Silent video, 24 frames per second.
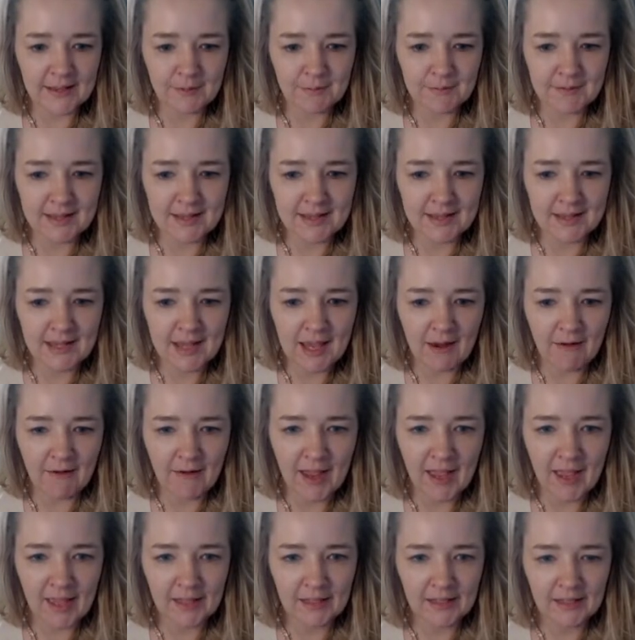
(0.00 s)
Miss Sara.
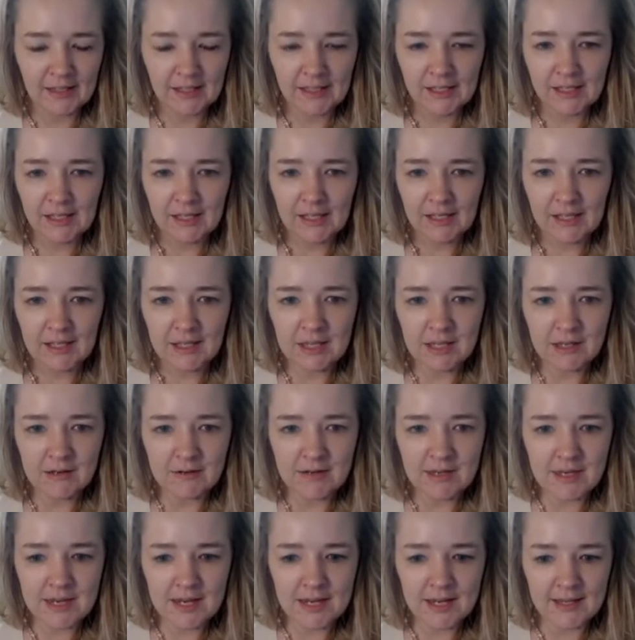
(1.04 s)

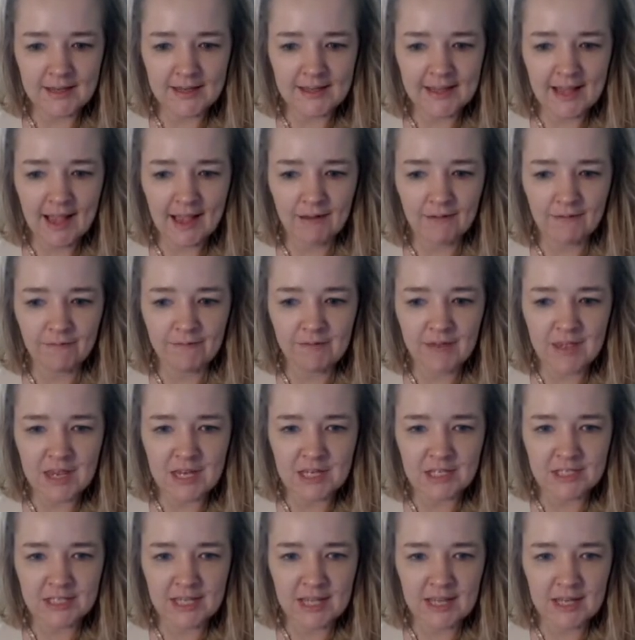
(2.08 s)
You need
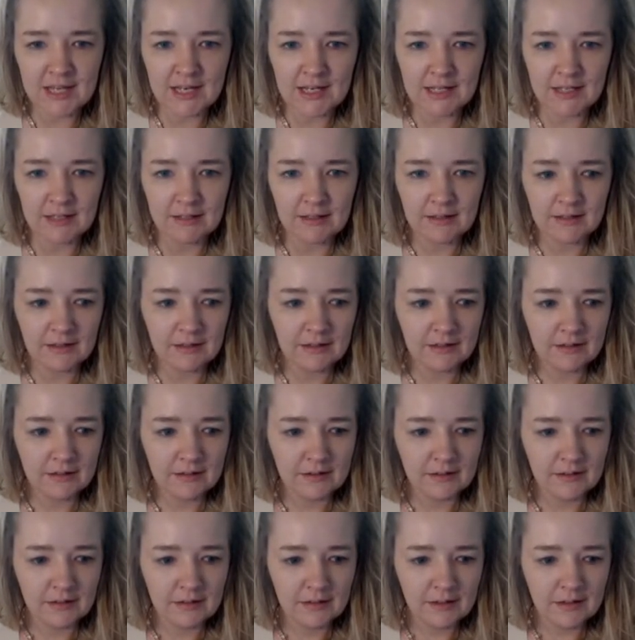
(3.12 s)
salvation.
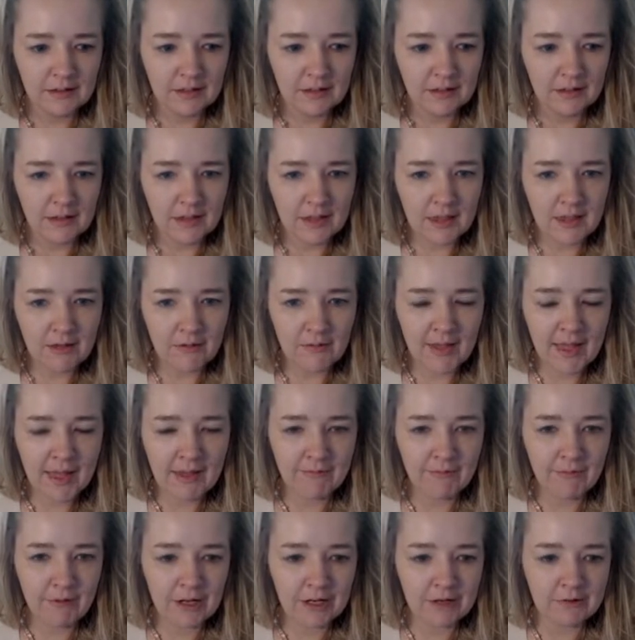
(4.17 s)
You
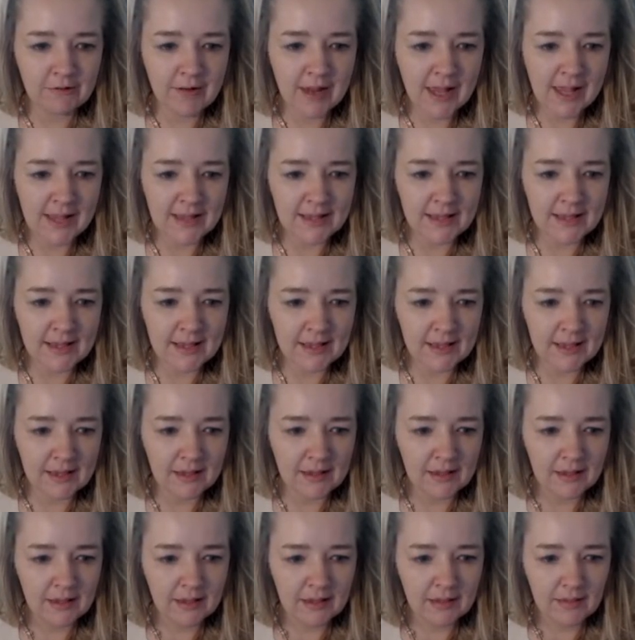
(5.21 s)
have regrets.
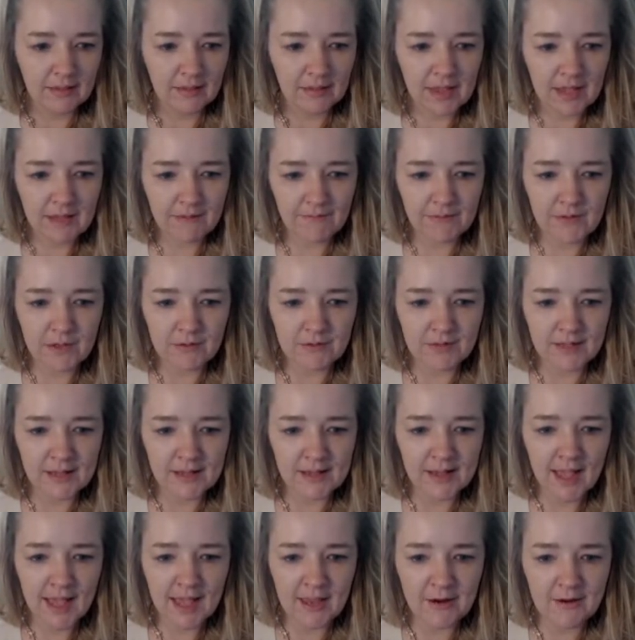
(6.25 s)
If you
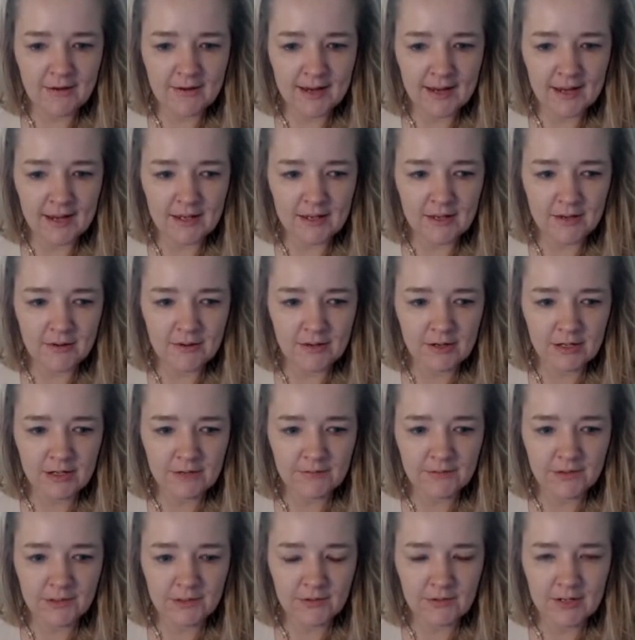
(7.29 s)
desired it, you could
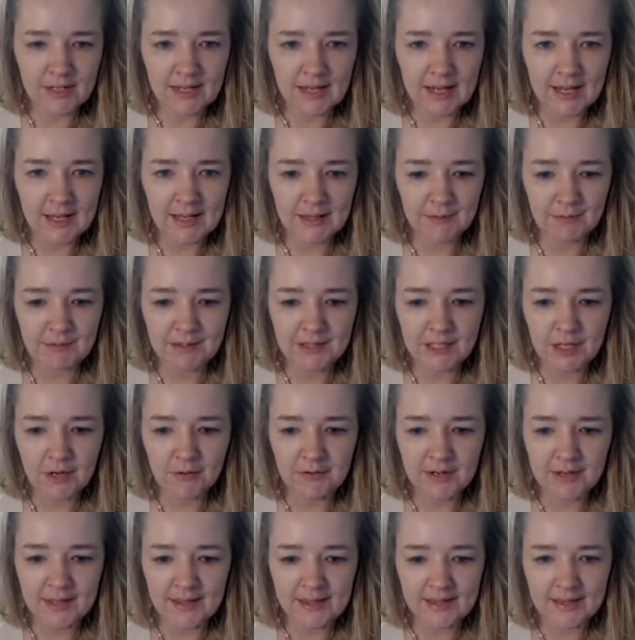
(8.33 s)
have joined hands with Joe
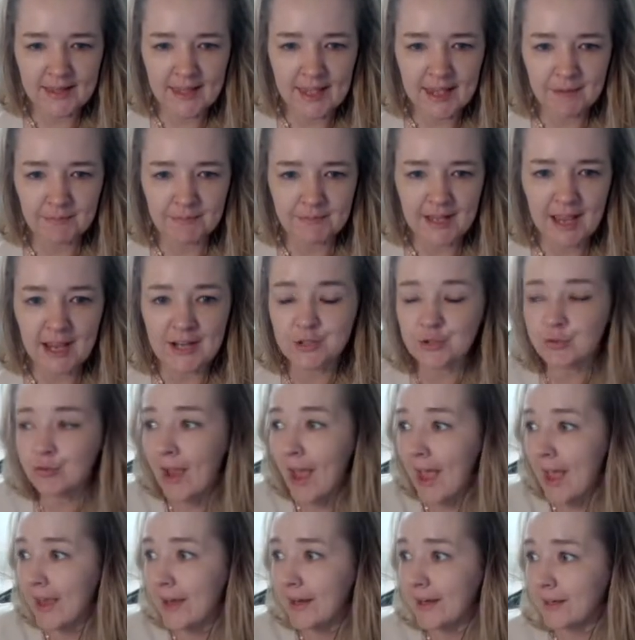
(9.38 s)
and escaped. I
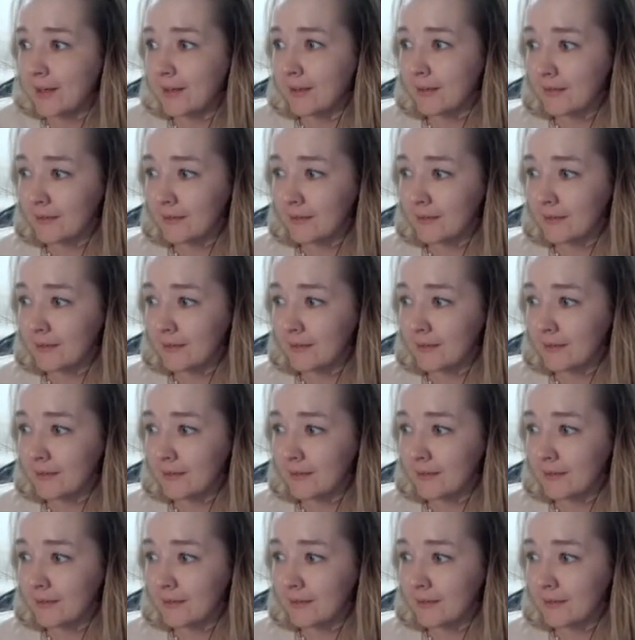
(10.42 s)
tried.